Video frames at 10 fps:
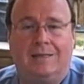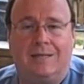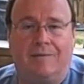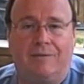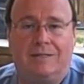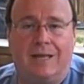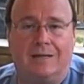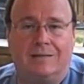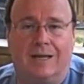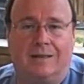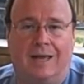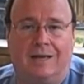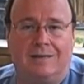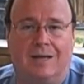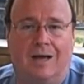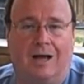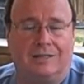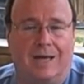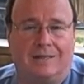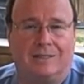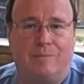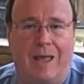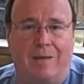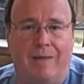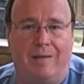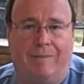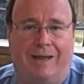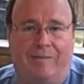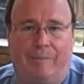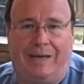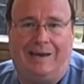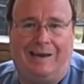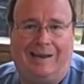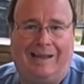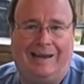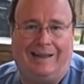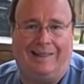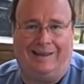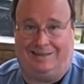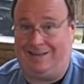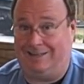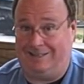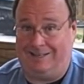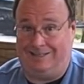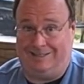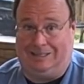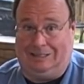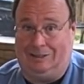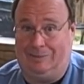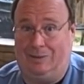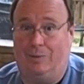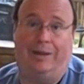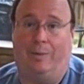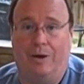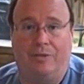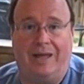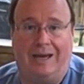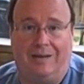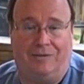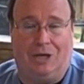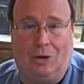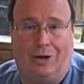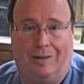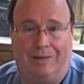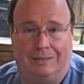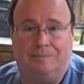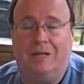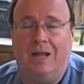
definitely sounds like that uh, Altadis's Mad Men might have been hitting the intoxicants a little bit when they wrote that, if you know what I mean.